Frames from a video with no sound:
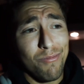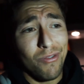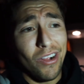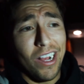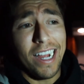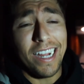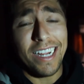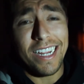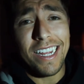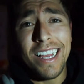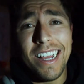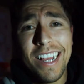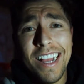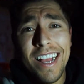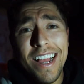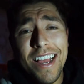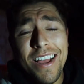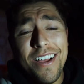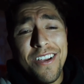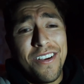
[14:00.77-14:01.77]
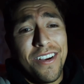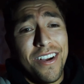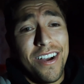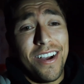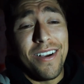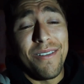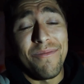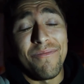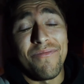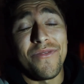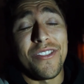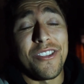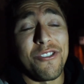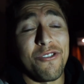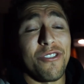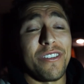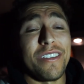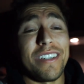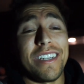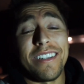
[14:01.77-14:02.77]
black.
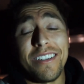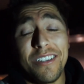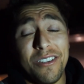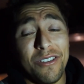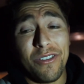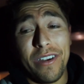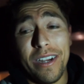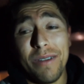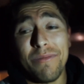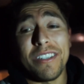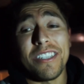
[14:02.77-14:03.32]
Their Instagram